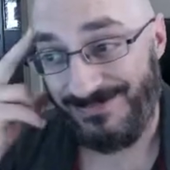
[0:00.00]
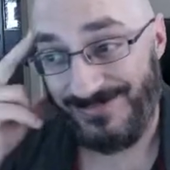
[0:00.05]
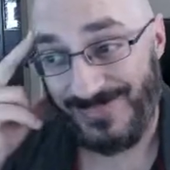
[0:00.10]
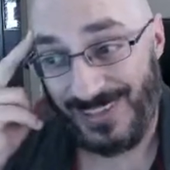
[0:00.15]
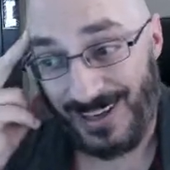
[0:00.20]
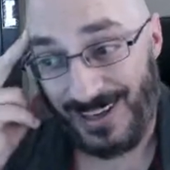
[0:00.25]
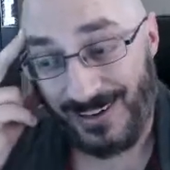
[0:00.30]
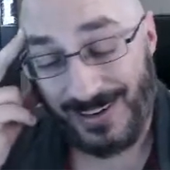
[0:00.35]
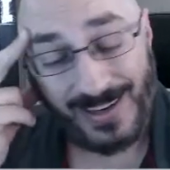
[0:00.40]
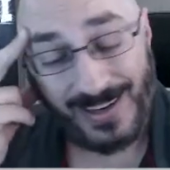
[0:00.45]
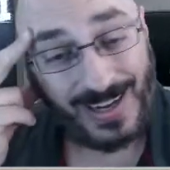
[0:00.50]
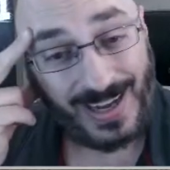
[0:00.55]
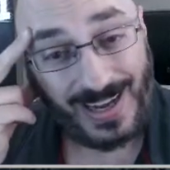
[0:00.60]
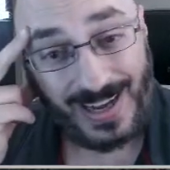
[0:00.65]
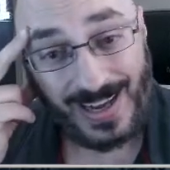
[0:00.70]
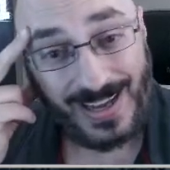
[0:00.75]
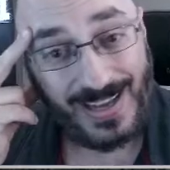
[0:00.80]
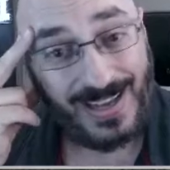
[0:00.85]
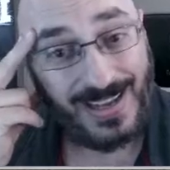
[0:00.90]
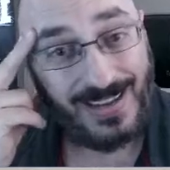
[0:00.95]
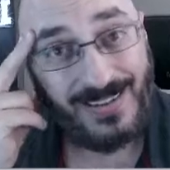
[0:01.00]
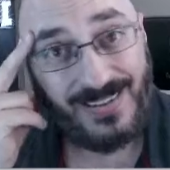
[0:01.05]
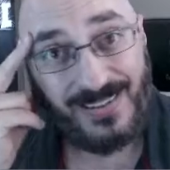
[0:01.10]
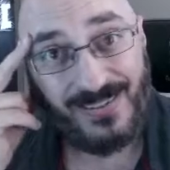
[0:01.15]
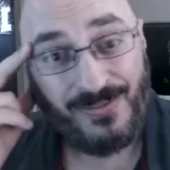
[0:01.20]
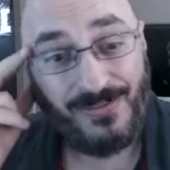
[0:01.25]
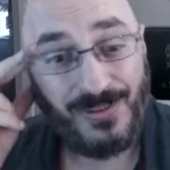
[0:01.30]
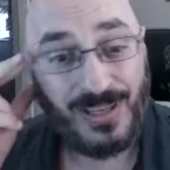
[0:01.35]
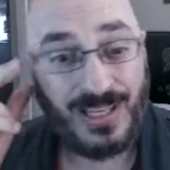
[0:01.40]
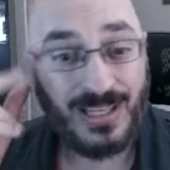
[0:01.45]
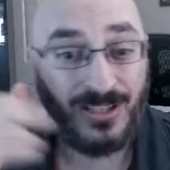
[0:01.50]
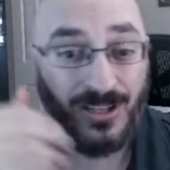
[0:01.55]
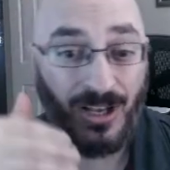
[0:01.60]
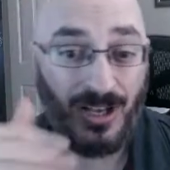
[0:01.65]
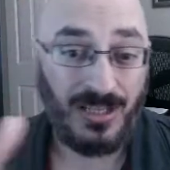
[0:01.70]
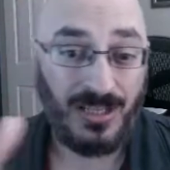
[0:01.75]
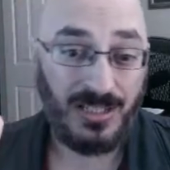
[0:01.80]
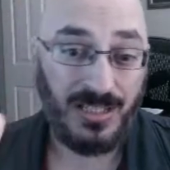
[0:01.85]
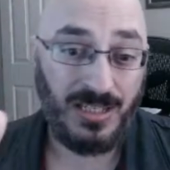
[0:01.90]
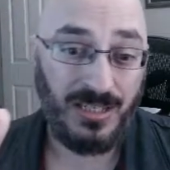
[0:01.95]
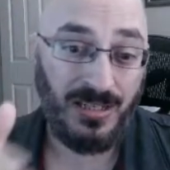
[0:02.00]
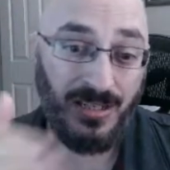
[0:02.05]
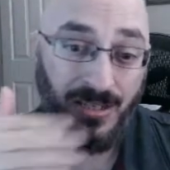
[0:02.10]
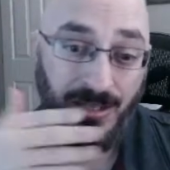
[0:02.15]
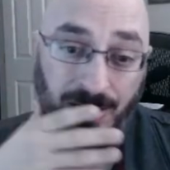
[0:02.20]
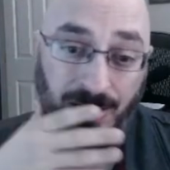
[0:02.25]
All right, I have exhausted